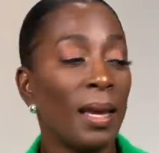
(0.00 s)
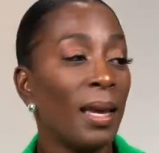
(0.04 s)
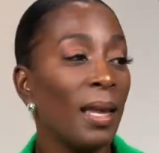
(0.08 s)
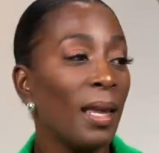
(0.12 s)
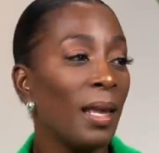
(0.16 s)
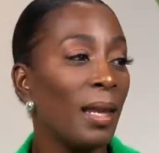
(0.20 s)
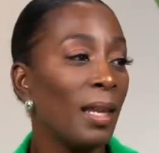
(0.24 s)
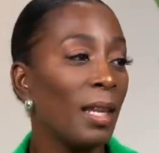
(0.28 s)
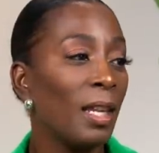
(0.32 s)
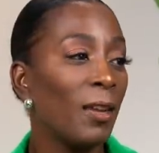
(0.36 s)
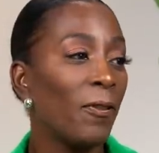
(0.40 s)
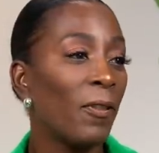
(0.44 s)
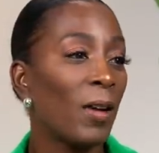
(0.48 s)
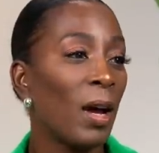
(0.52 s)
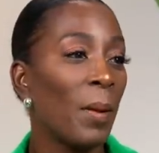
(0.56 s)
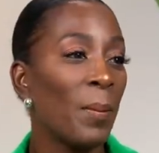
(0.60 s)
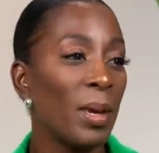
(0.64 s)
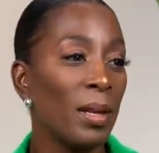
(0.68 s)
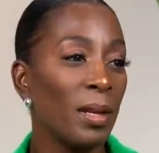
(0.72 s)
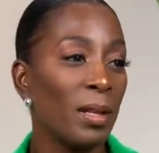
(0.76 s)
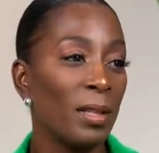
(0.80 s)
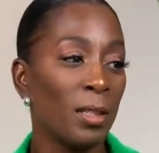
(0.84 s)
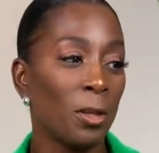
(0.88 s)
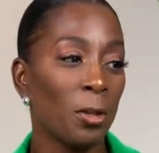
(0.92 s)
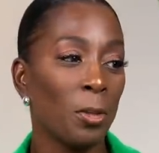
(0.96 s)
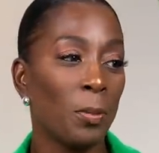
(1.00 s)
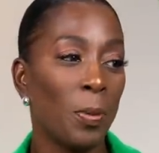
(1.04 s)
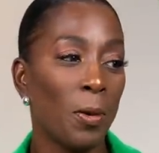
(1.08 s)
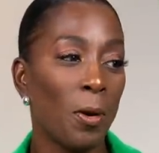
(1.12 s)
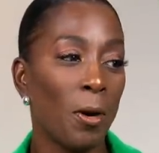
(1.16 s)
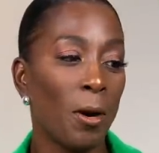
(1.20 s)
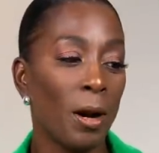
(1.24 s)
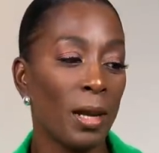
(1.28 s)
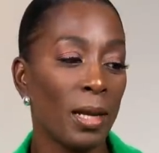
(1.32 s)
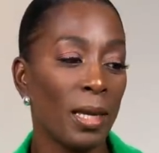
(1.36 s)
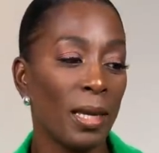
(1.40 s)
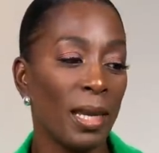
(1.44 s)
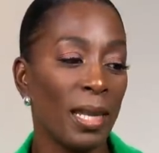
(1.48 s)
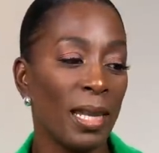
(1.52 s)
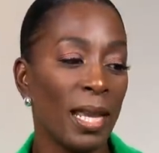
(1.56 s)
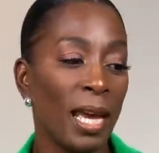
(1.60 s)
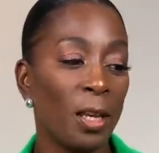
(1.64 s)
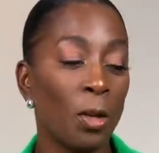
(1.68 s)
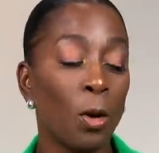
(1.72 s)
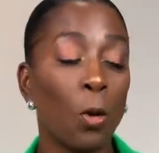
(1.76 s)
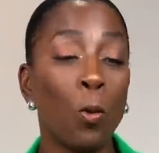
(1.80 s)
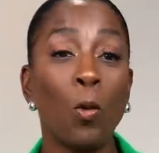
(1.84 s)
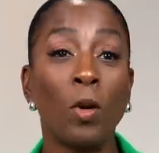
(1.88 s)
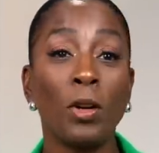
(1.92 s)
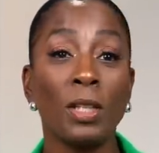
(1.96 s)
And if I'm at a dinner party and I
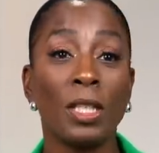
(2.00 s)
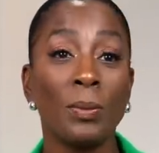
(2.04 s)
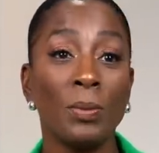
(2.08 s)
don't want